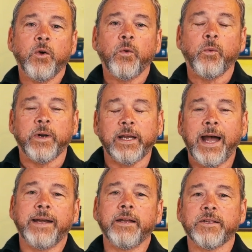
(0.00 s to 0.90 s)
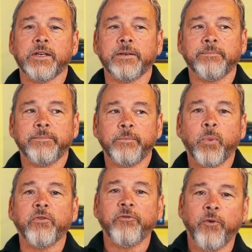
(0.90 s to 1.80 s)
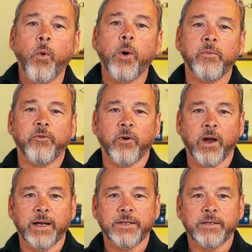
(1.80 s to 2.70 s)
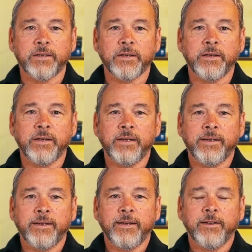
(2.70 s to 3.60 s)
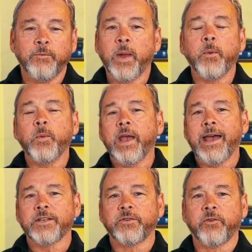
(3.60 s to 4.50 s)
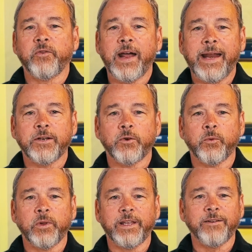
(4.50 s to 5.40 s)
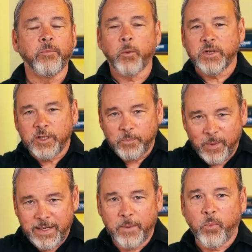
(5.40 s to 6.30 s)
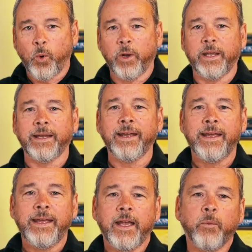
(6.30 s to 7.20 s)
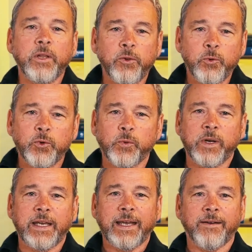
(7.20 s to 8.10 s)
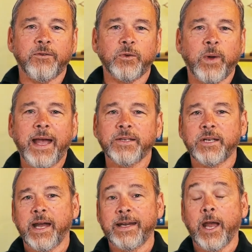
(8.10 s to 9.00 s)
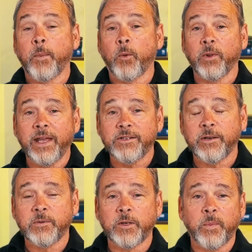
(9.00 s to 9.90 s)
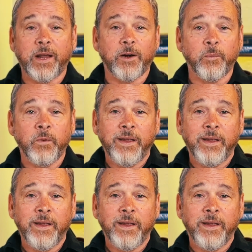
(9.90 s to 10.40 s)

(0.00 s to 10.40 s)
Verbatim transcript: when God doesn't perform for us. Maybe we ask for financial relief, but we spend it poorly. We lose what He gives. We ask God to help our relationships get better,